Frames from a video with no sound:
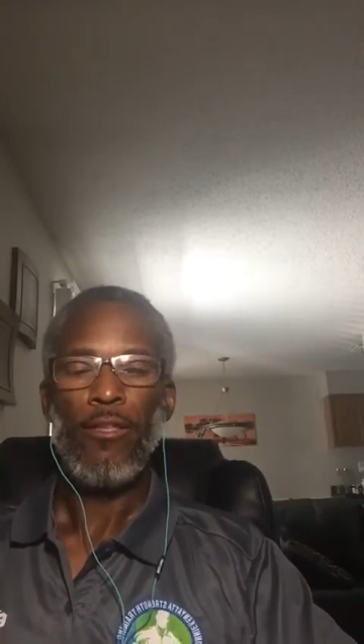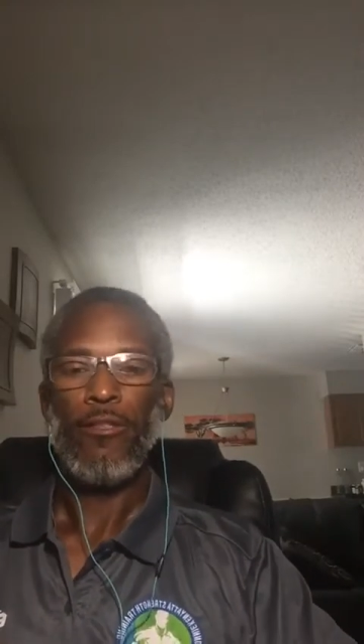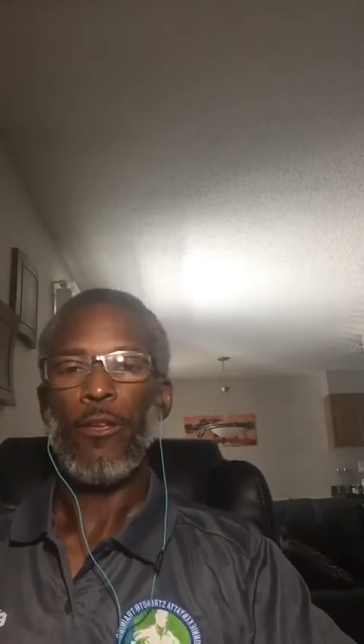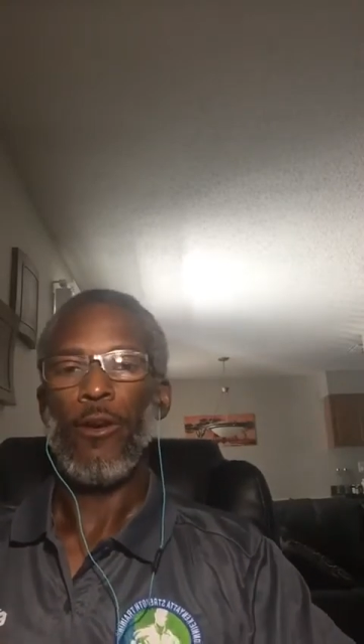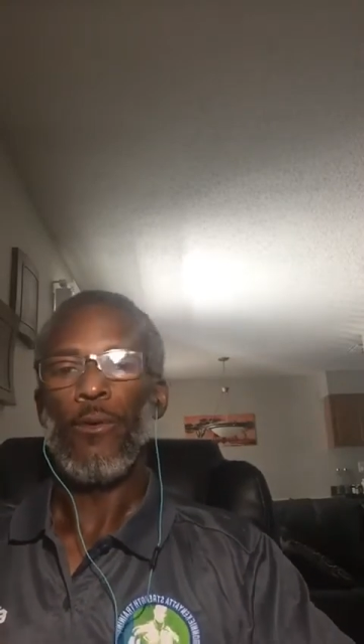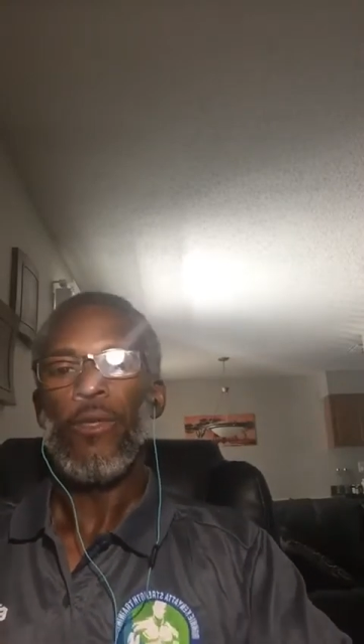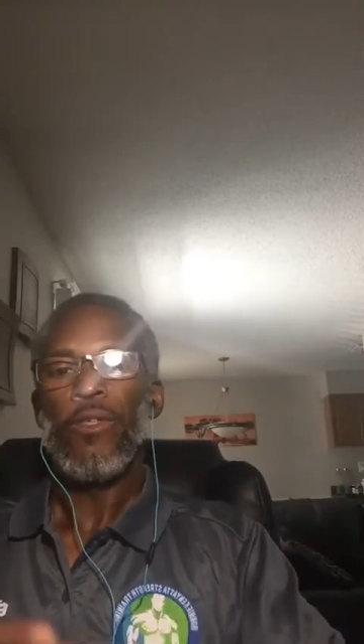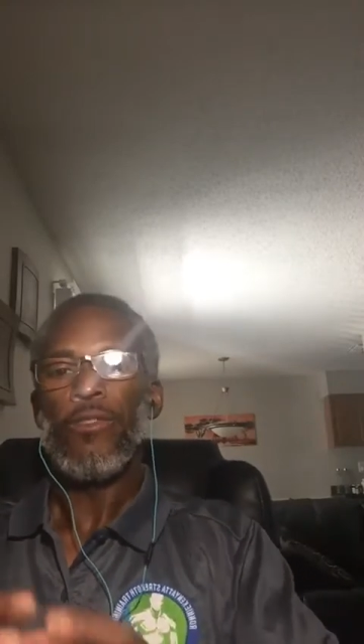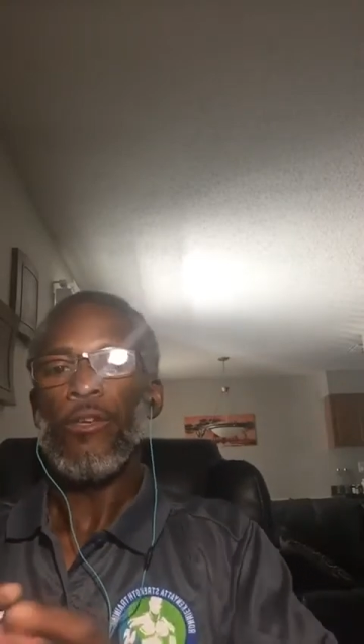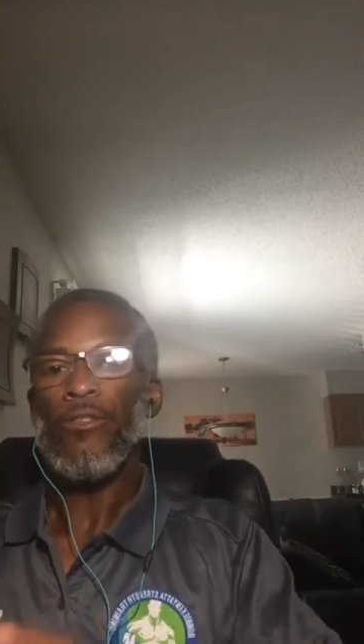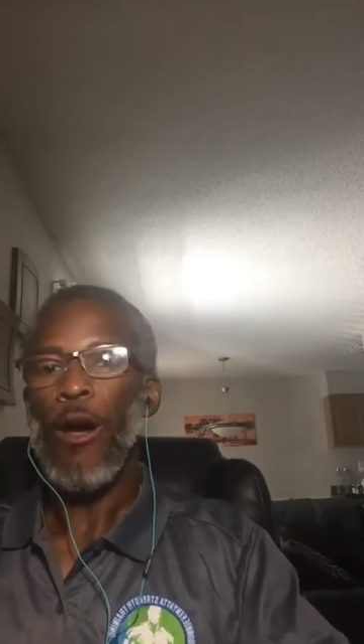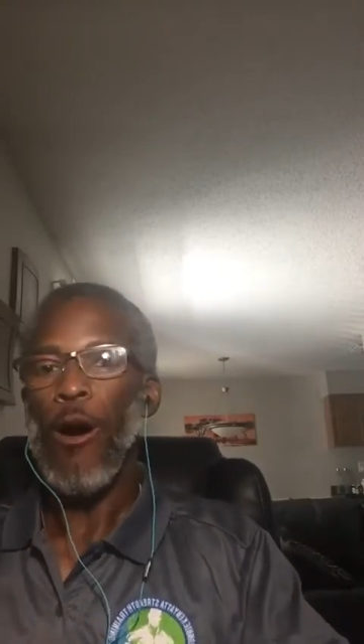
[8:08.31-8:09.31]
So
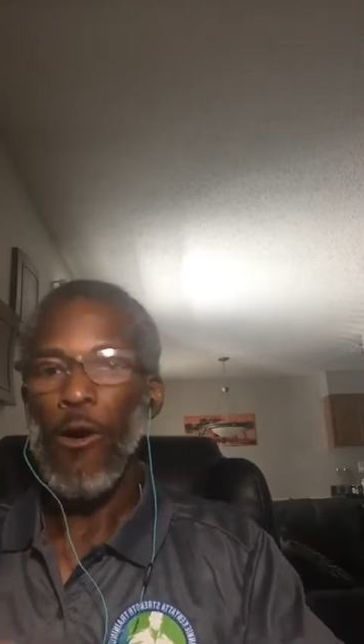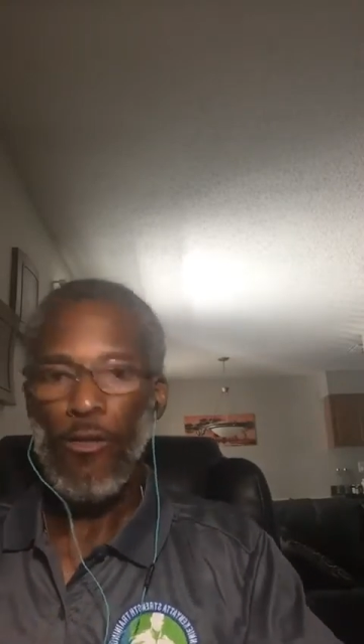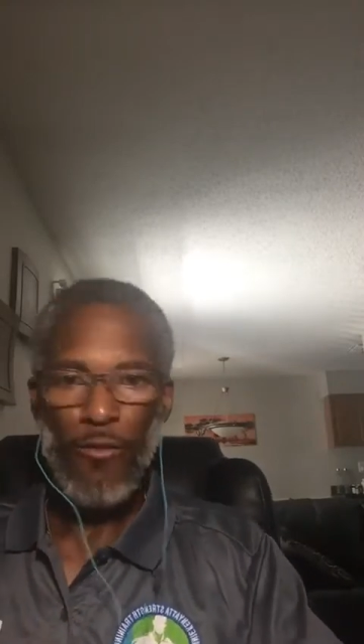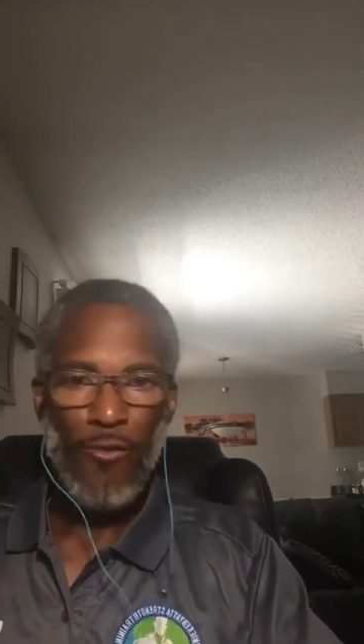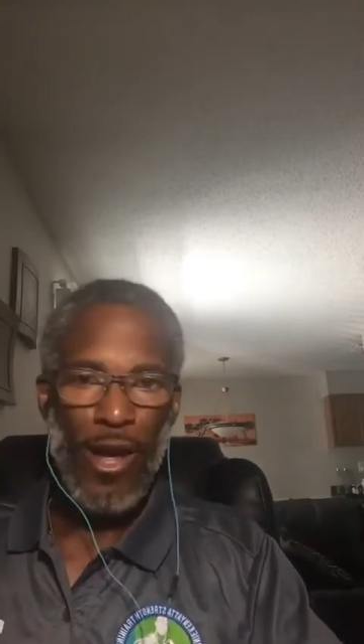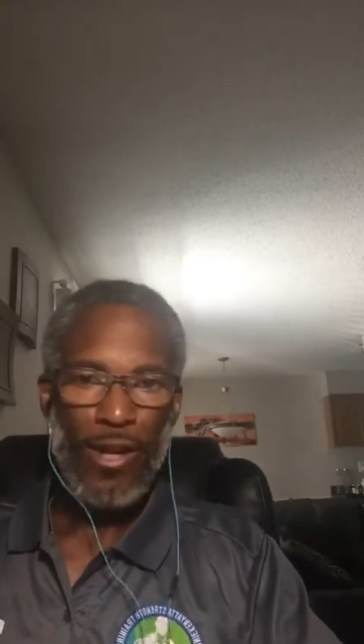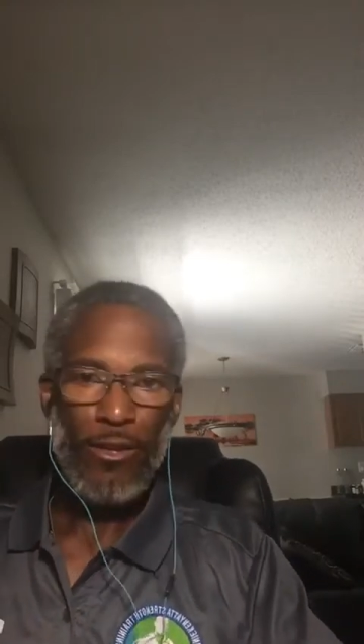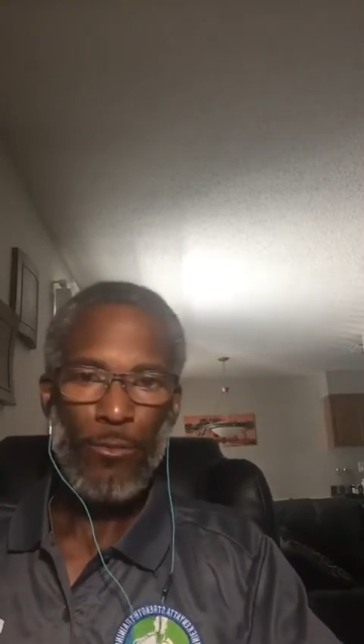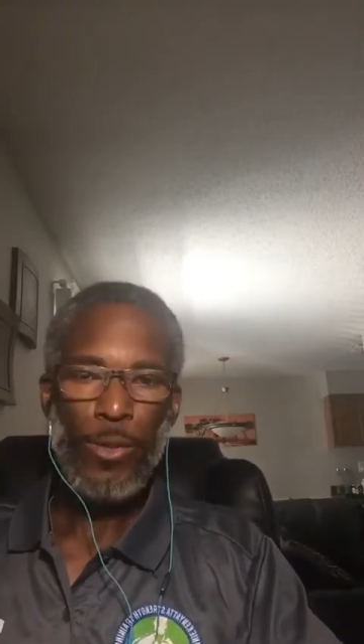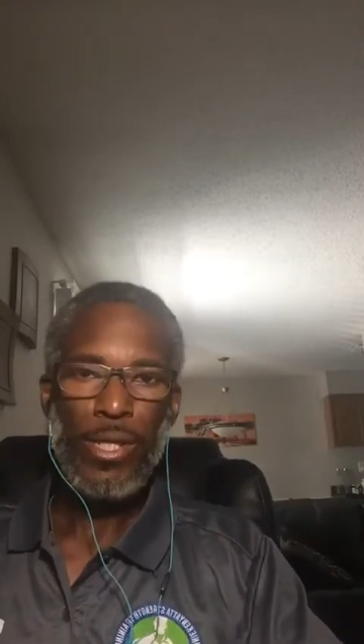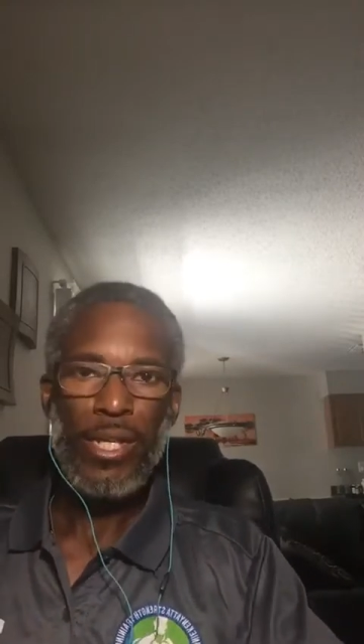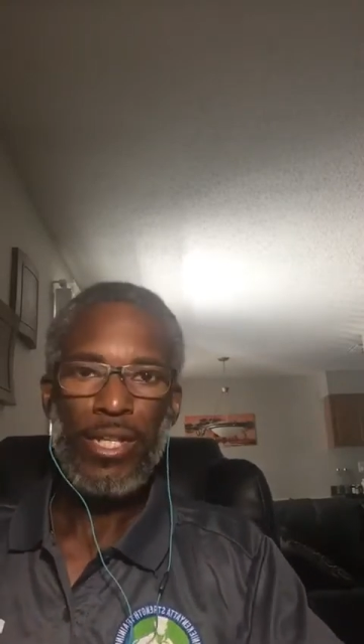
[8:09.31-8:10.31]
these are all the factors
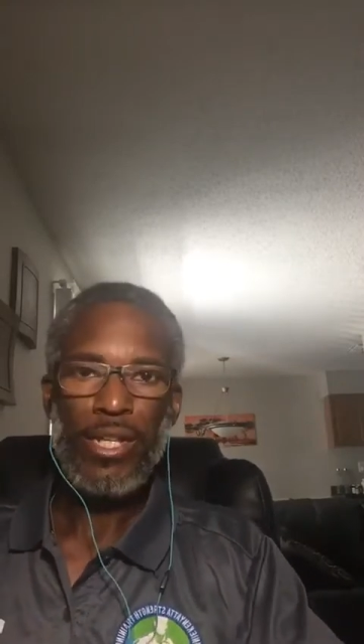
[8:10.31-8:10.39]
we need